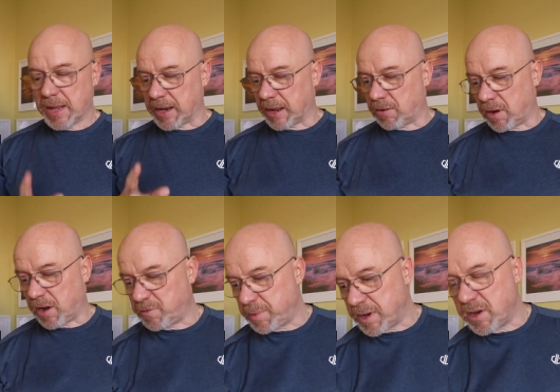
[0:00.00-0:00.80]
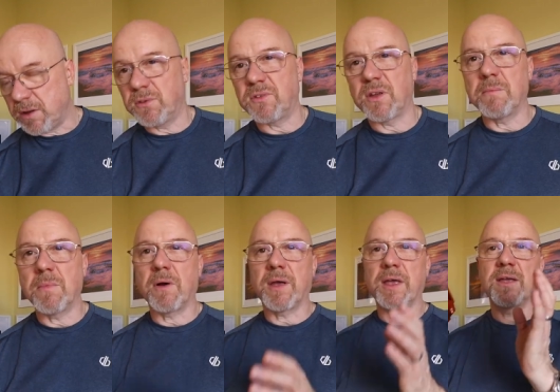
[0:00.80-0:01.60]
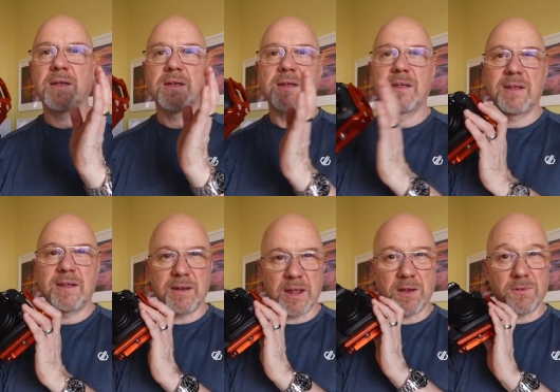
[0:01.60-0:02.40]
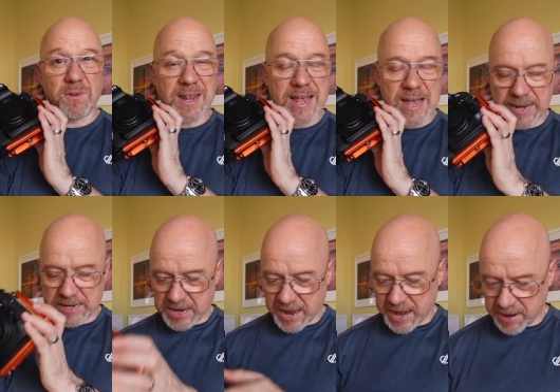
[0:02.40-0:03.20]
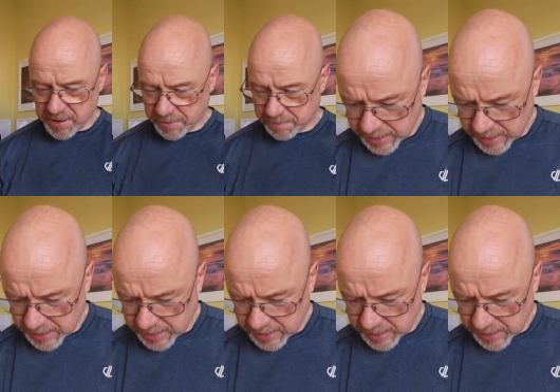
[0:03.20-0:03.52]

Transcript: Now, I've been using my Nikon D810